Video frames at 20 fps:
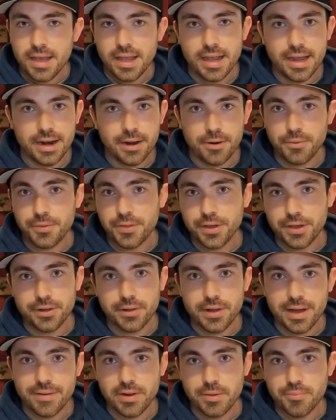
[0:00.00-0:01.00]
and I don't think you'll
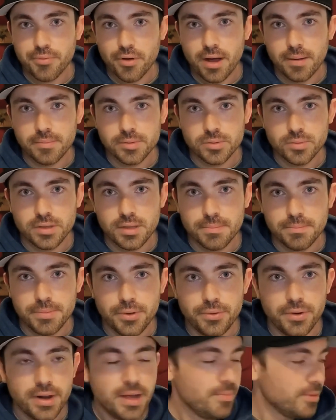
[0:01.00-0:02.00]
have any problems with the boot.
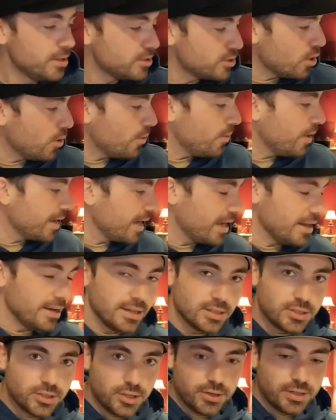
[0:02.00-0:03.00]
So again, it's
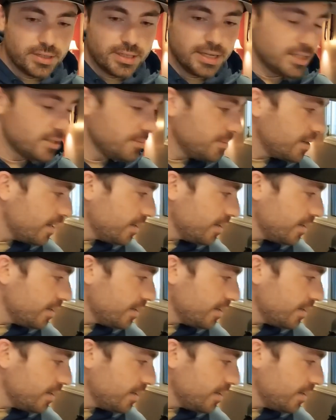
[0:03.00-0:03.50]
going to take some getting